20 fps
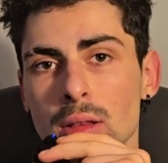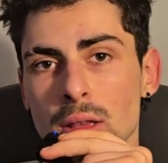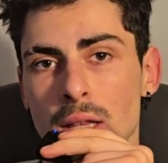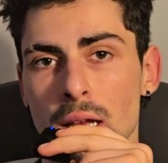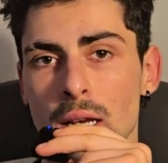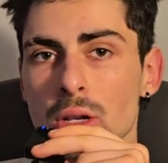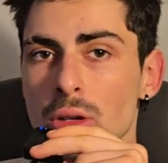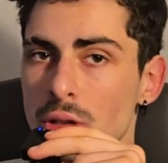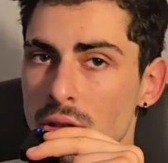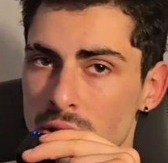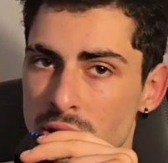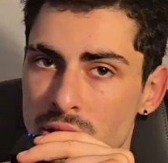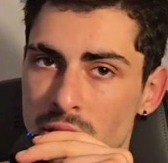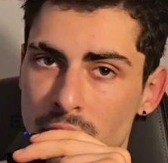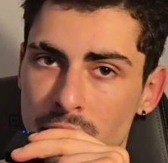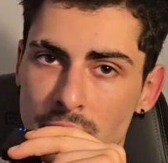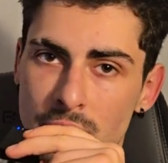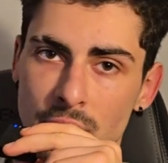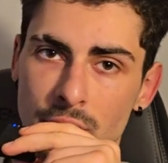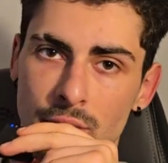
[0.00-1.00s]
then you can
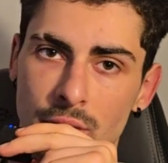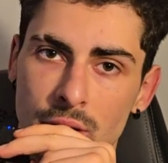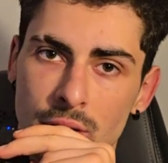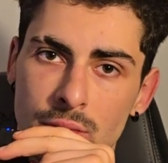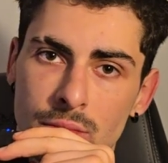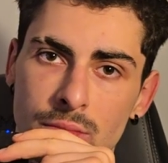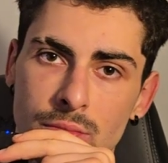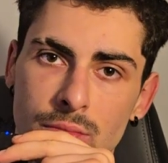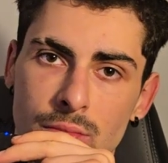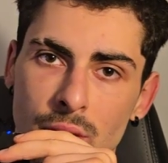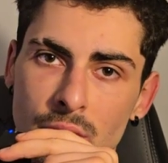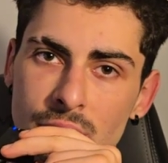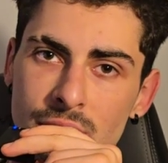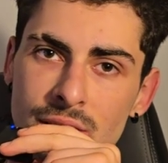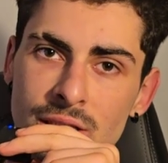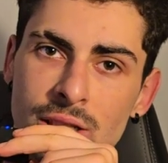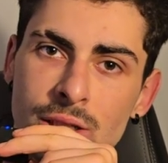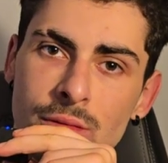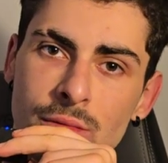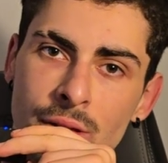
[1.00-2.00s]
start giving. But
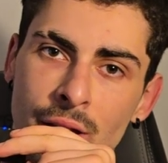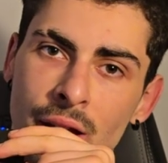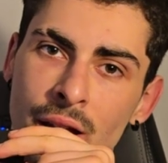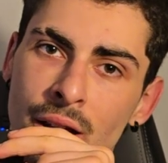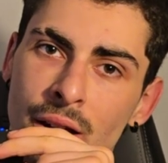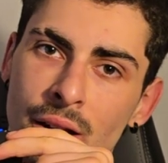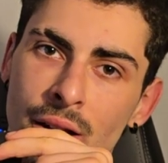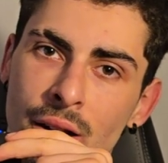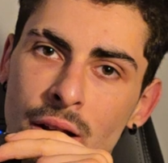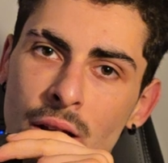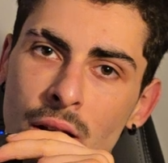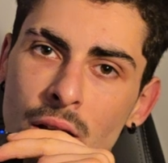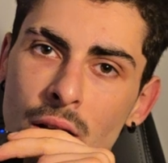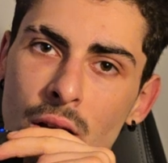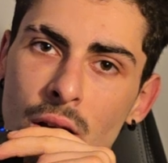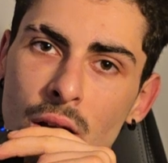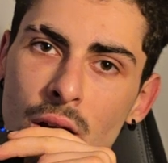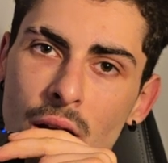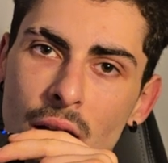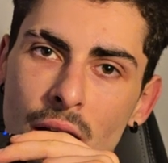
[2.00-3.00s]
until then,
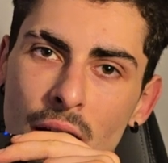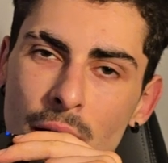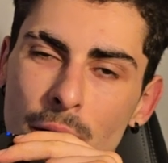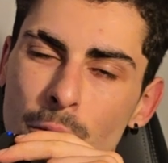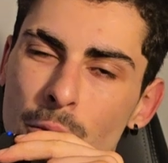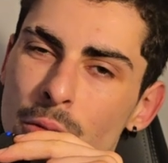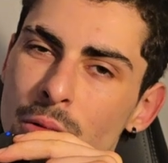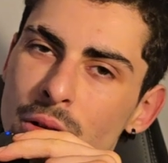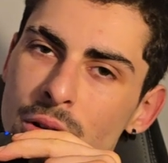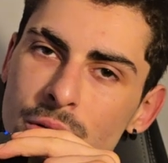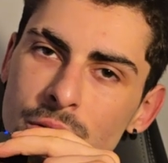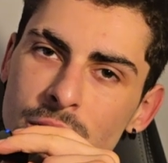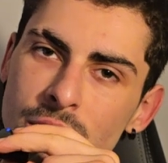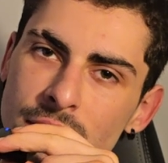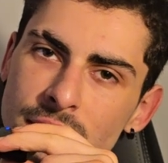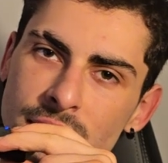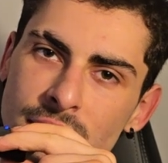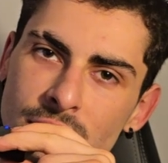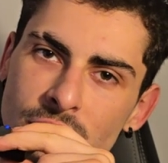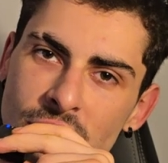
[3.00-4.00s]
I really
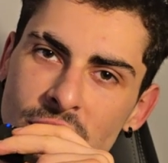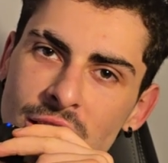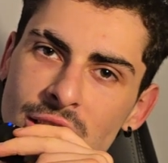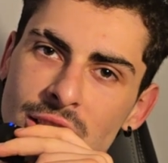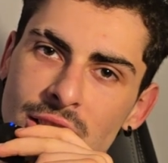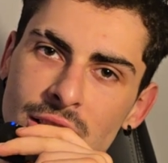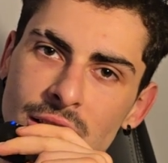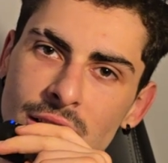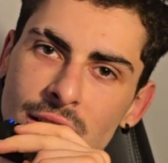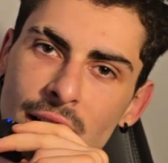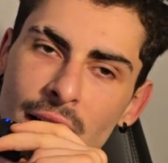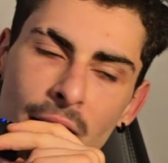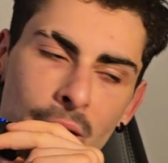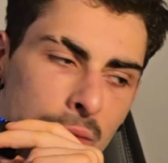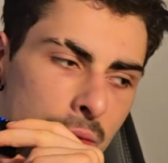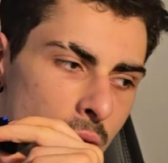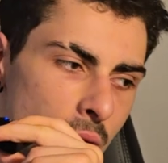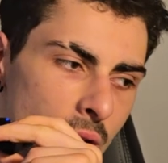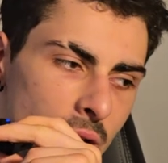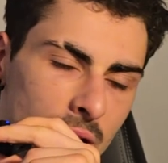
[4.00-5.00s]
wouldn't suggest it. How
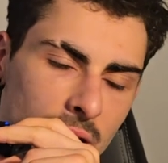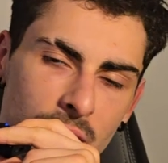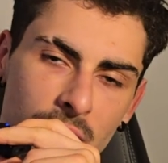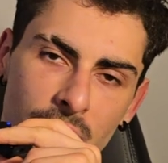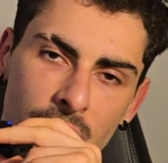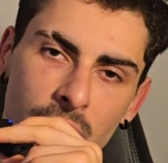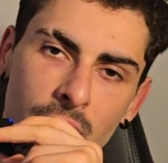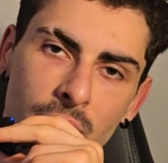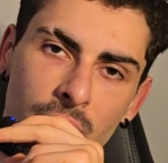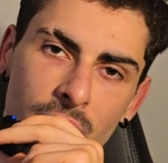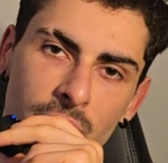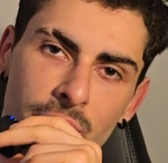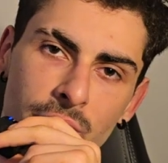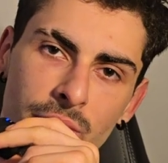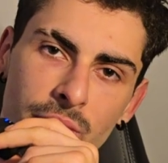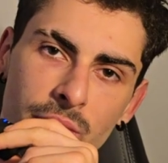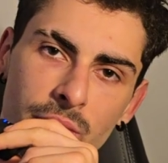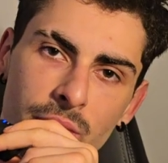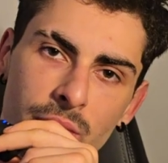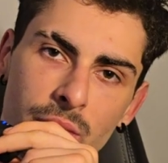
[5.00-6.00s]
are you going to
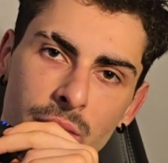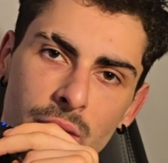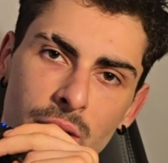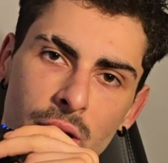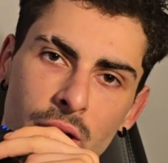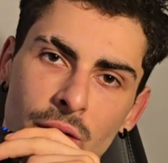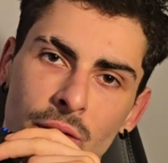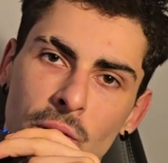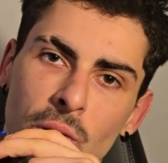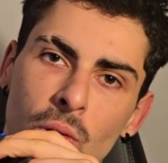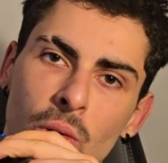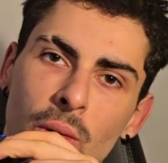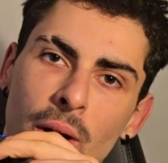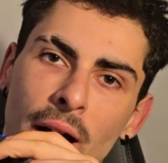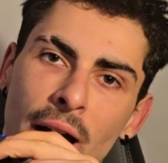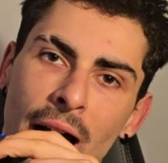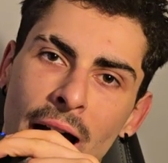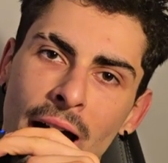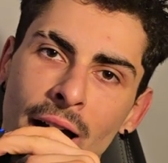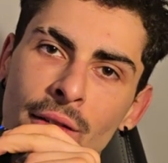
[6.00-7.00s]
give if you don't
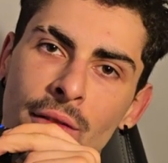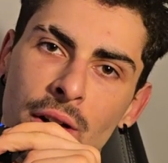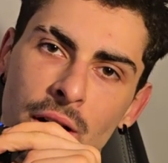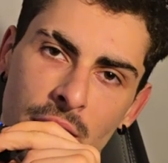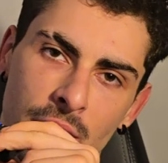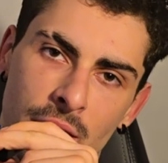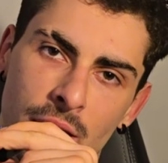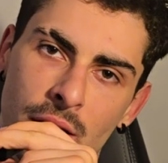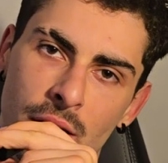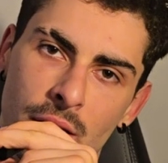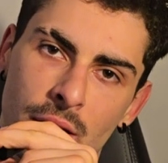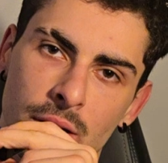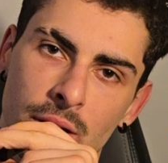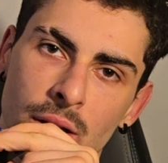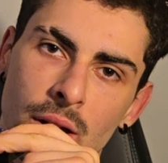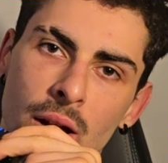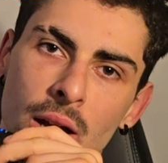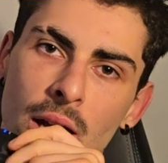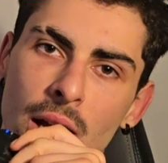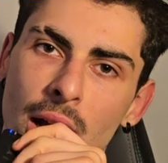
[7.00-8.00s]
have anything?
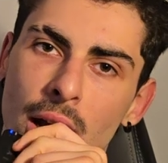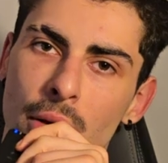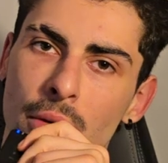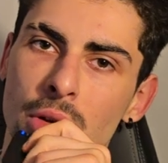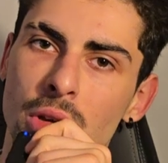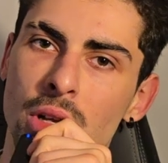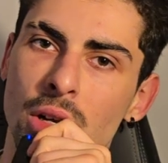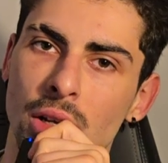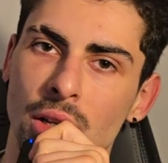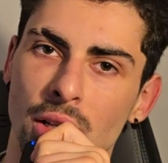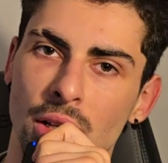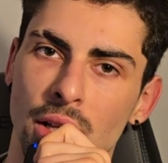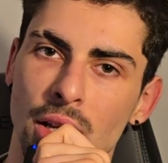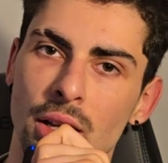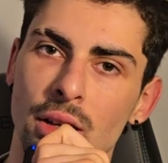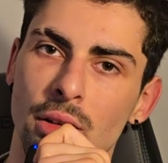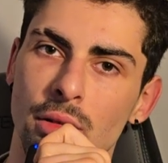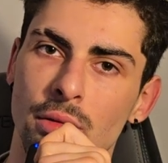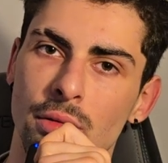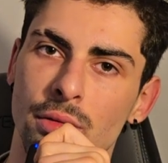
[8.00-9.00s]
How are you going to
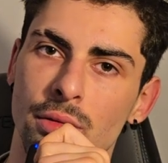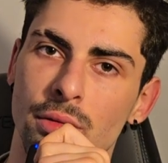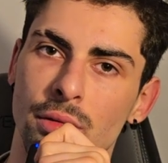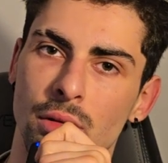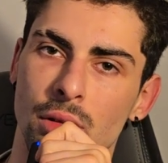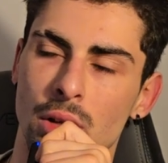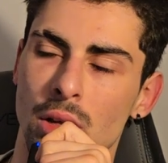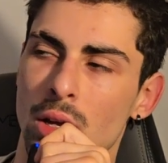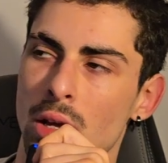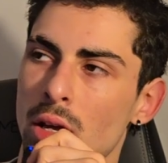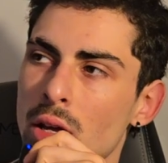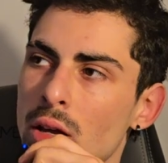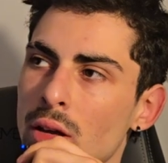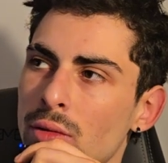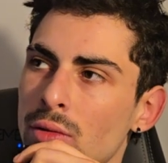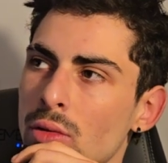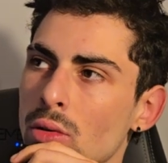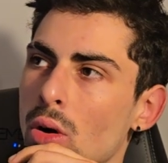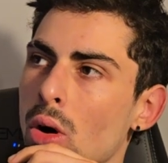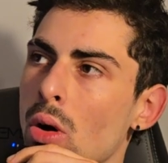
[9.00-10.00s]
give
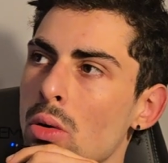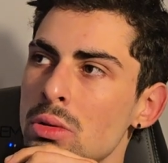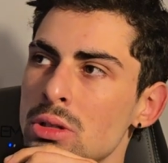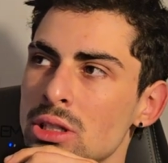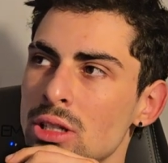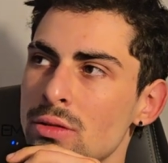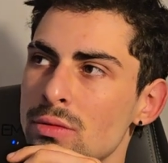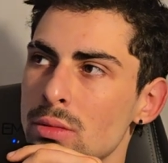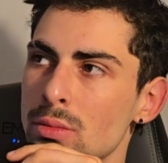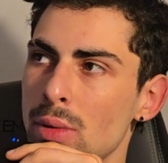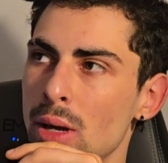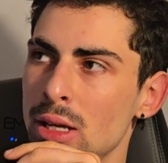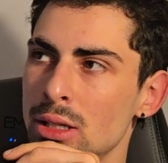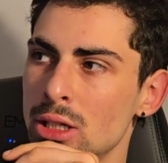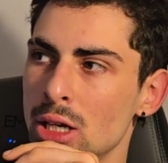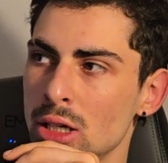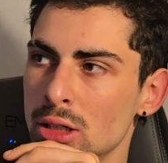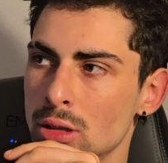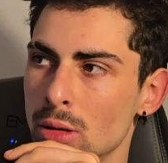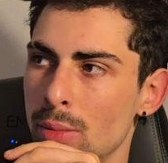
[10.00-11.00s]
if you're always living
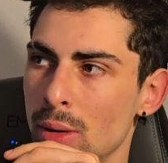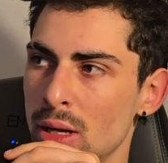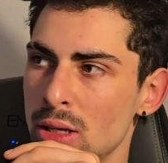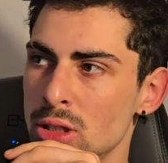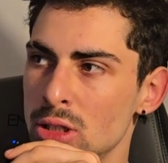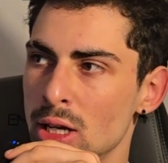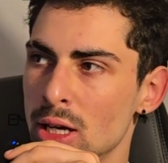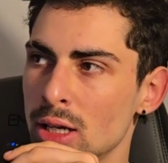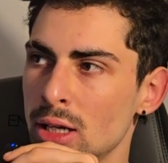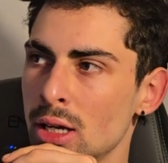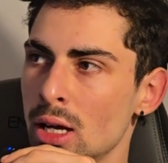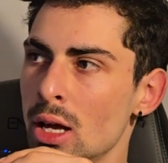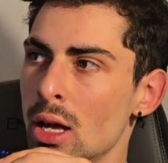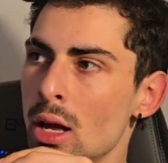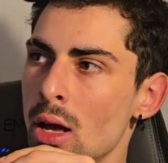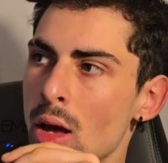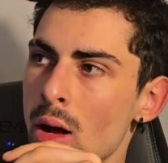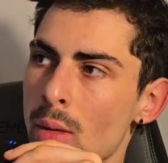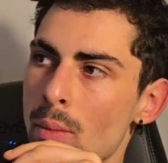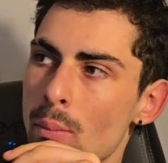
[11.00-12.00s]
paycheck to paycheck?
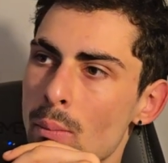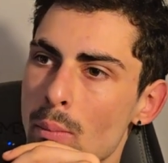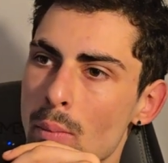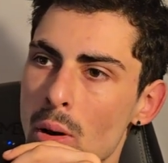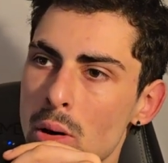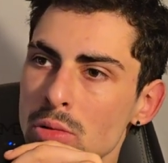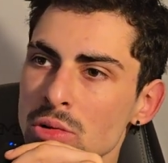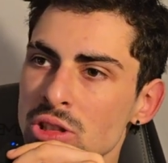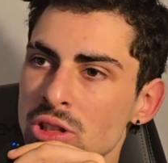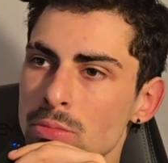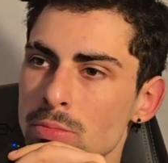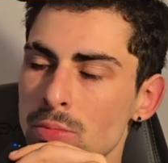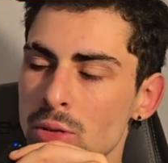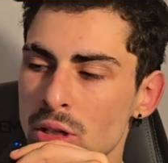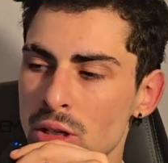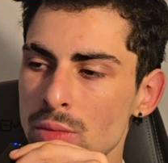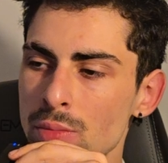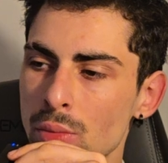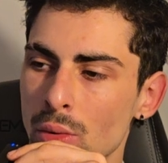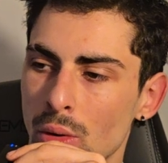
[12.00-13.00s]
Most
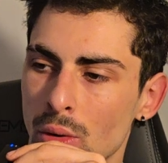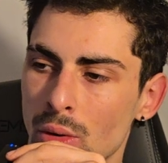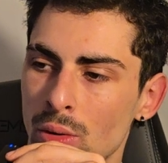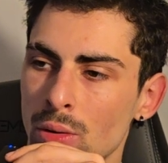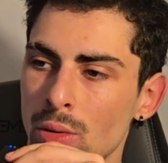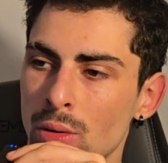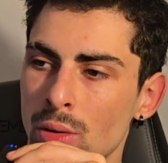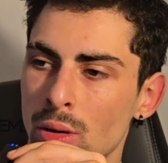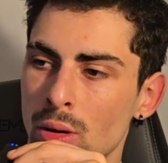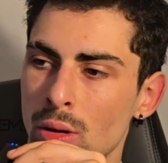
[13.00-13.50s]
people